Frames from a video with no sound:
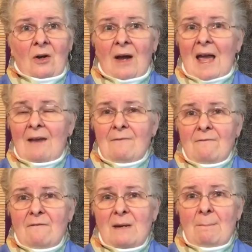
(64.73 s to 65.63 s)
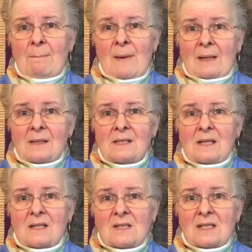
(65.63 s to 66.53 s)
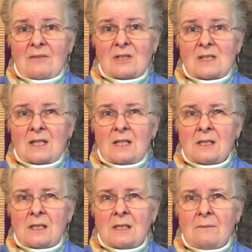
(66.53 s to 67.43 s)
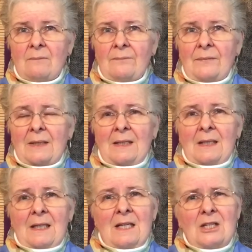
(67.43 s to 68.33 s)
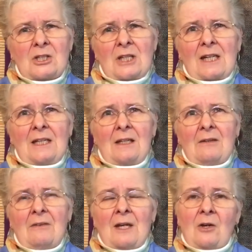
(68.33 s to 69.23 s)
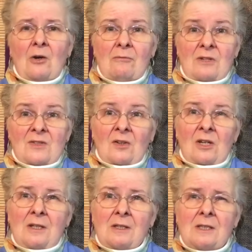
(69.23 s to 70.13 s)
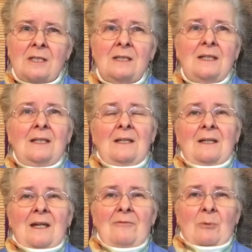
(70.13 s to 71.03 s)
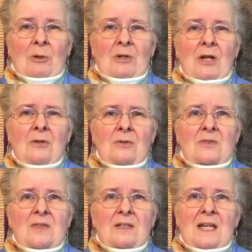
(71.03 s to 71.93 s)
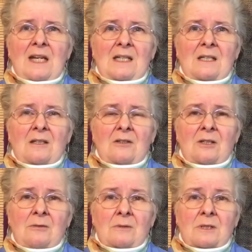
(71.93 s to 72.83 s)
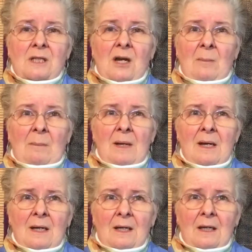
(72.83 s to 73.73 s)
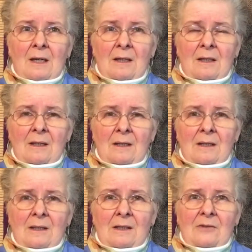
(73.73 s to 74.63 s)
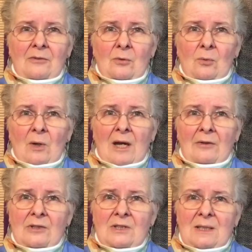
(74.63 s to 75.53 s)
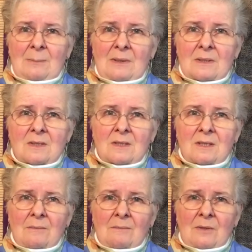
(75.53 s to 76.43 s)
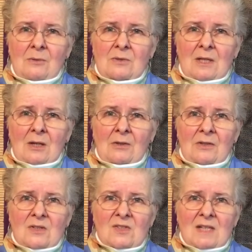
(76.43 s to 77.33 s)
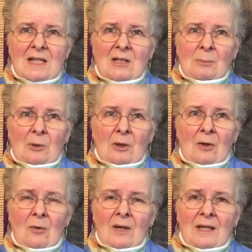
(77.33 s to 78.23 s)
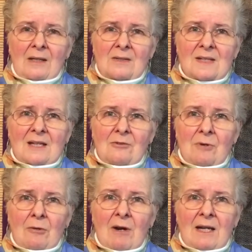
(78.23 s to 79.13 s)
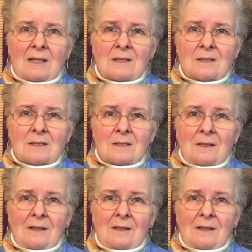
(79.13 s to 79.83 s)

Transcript: are every bit as devastated. Initially, they are resigned. Everyone knows the dead don't come back. For all our deepest, most understandable longings and regrets,